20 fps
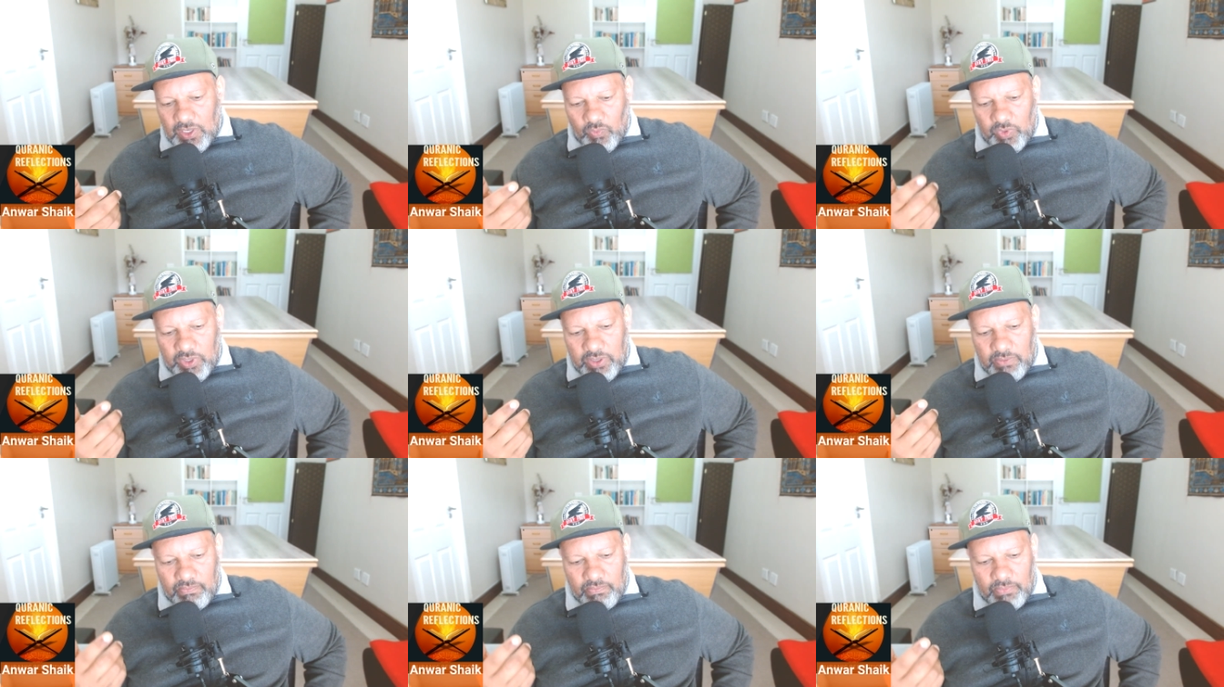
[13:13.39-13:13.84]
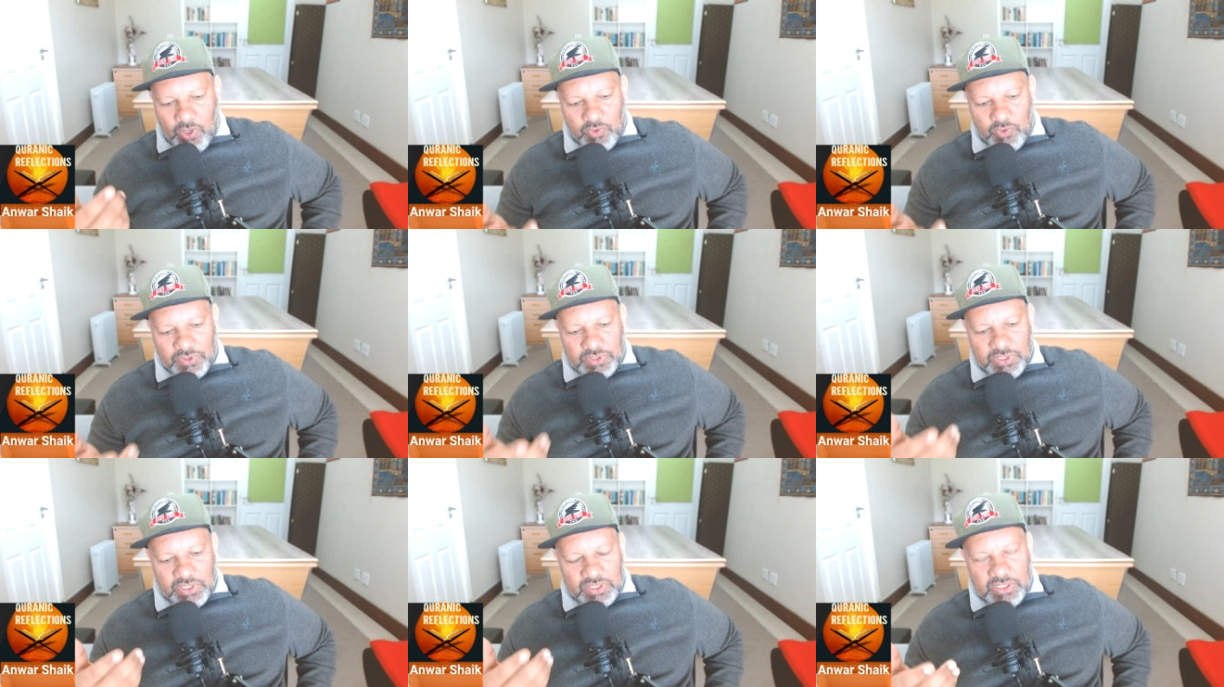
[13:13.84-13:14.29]
where
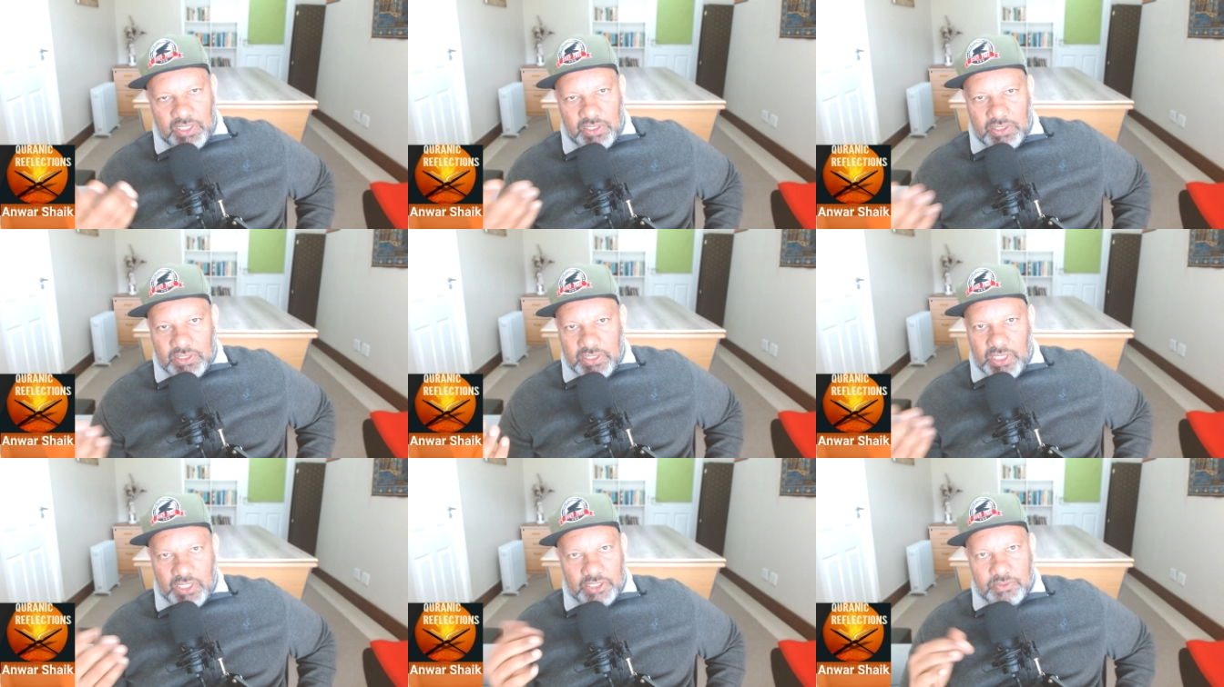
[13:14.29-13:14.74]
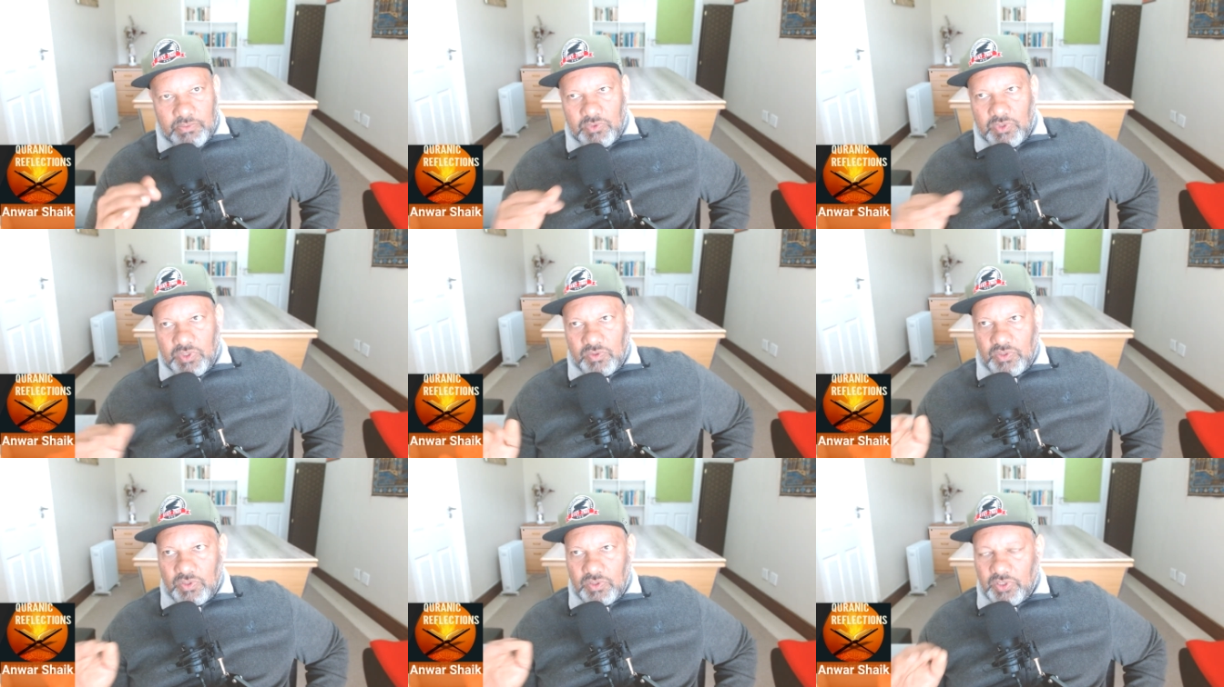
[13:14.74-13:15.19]
Moses then tells him,
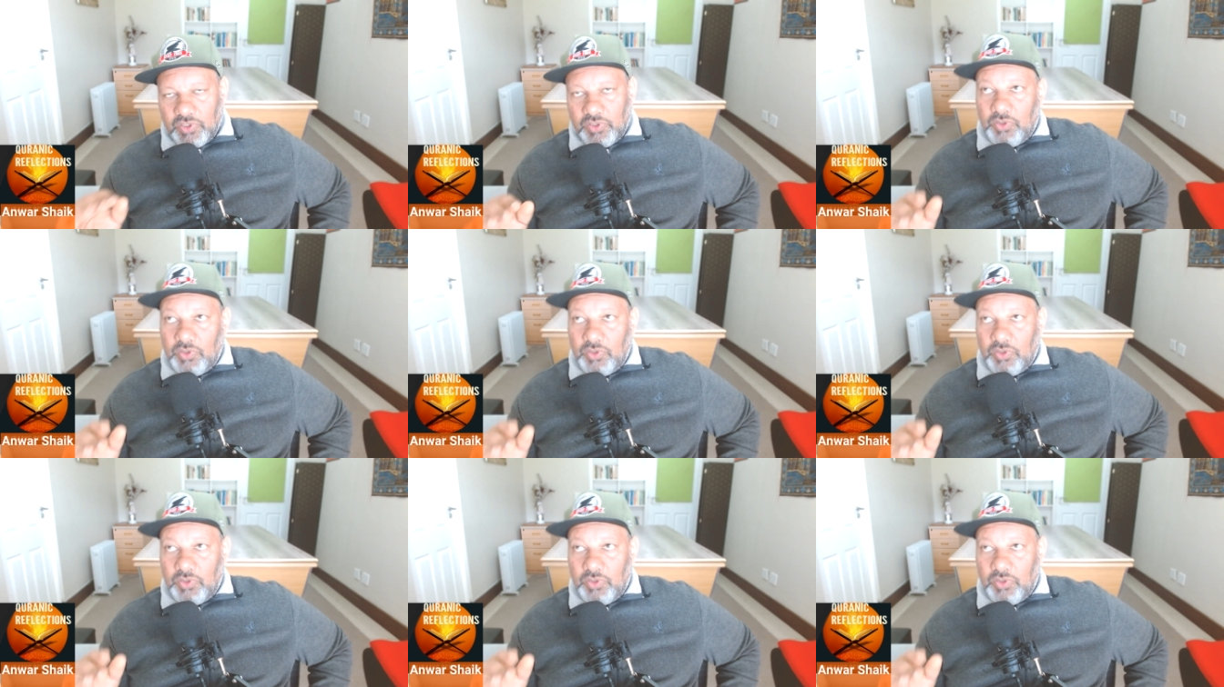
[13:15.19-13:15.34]
no, no, no,